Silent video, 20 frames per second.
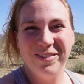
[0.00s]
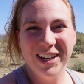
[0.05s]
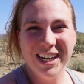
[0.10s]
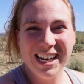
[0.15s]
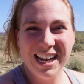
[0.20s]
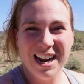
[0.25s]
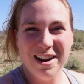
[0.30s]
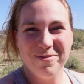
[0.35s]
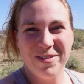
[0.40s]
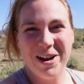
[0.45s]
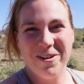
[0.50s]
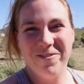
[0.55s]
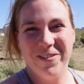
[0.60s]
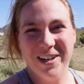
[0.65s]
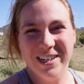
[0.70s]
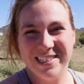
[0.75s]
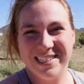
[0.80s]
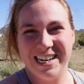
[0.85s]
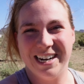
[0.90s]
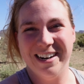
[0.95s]
gonna get my
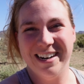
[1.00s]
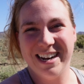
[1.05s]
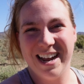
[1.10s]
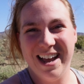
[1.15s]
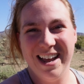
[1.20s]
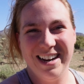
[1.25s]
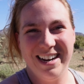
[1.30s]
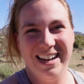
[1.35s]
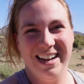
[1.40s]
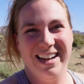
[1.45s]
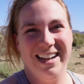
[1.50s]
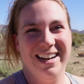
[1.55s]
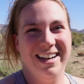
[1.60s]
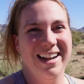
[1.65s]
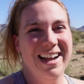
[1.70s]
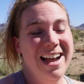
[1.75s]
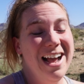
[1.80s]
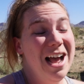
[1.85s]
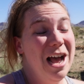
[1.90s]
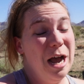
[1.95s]
first haircut
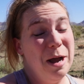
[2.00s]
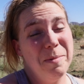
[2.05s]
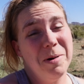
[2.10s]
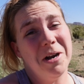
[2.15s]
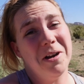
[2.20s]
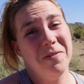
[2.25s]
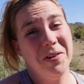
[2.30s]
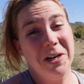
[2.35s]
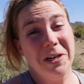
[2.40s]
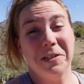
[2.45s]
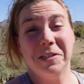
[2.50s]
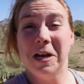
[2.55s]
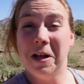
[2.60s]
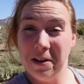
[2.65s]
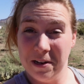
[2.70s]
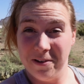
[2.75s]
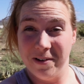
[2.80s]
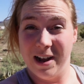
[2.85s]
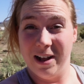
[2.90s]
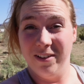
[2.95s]
in, I'm not even gonna
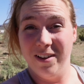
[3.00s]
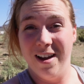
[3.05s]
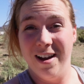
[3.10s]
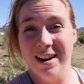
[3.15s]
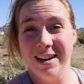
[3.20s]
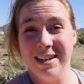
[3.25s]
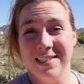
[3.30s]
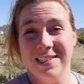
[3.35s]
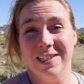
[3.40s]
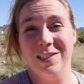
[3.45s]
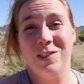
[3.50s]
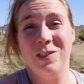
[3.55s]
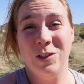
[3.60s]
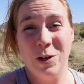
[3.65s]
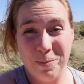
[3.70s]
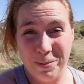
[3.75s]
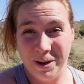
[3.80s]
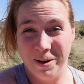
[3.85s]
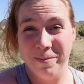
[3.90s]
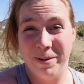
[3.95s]
tell you how long because it's
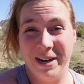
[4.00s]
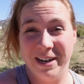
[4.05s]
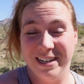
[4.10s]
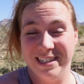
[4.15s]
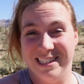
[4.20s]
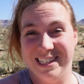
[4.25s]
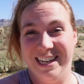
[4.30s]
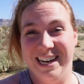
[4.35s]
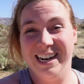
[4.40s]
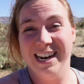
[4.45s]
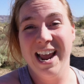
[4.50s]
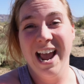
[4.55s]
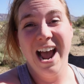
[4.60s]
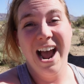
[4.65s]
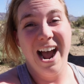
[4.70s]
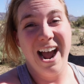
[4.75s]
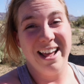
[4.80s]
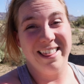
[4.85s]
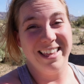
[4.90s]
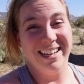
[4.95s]
super embarrassing.
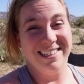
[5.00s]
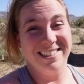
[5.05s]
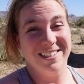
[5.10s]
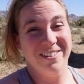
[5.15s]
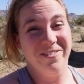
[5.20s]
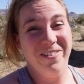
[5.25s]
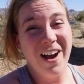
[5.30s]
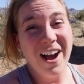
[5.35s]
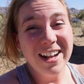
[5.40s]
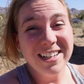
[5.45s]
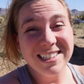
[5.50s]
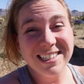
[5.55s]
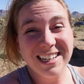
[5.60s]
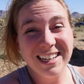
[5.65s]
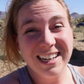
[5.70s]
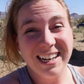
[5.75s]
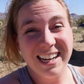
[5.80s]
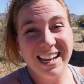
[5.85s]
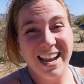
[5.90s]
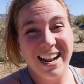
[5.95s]
I think Stefan's
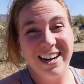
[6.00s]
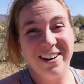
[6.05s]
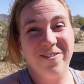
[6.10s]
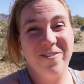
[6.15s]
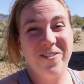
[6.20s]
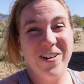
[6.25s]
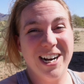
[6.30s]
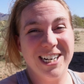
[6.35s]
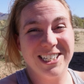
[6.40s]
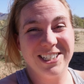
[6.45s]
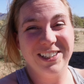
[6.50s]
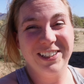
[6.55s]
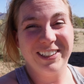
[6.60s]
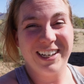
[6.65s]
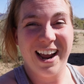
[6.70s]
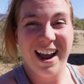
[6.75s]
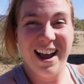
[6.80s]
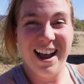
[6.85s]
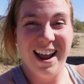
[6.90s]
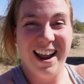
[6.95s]
gonna get a fresh
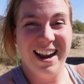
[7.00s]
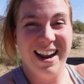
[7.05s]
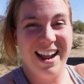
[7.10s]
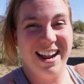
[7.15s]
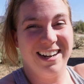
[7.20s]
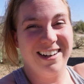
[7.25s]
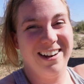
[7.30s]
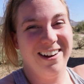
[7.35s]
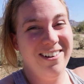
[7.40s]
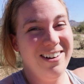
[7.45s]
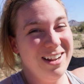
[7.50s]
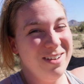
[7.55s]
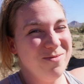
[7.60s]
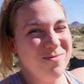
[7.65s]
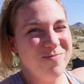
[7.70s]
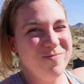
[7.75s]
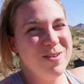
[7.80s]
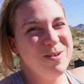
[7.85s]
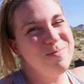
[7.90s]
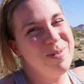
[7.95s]
cut and Cody
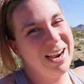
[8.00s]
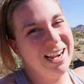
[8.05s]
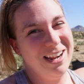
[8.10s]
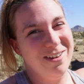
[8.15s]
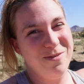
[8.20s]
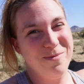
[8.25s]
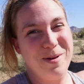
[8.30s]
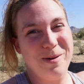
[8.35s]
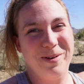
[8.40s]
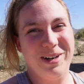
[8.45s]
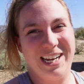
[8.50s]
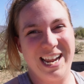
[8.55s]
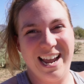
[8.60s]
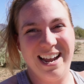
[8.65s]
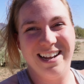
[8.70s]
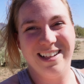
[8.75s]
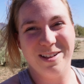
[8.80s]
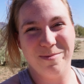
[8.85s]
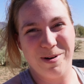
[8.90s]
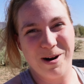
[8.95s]
we might even be able to
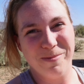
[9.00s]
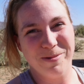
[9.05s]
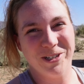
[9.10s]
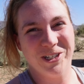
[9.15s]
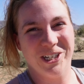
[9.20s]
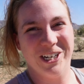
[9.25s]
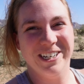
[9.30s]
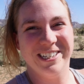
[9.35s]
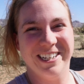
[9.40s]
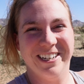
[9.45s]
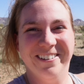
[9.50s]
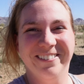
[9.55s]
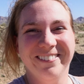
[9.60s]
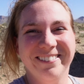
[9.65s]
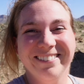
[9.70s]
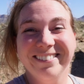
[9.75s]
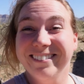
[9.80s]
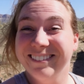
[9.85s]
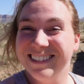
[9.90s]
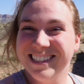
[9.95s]
get in the barber chair too.
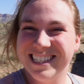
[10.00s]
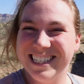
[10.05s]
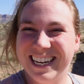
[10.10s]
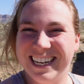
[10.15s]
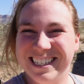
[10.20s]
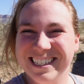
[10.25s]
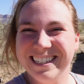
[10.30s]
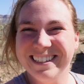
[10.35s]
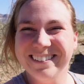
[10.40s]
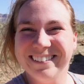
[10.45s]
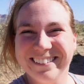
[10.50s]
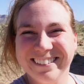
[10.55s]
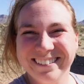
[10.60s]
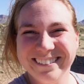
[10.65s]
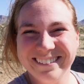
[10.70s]
Stay tuned.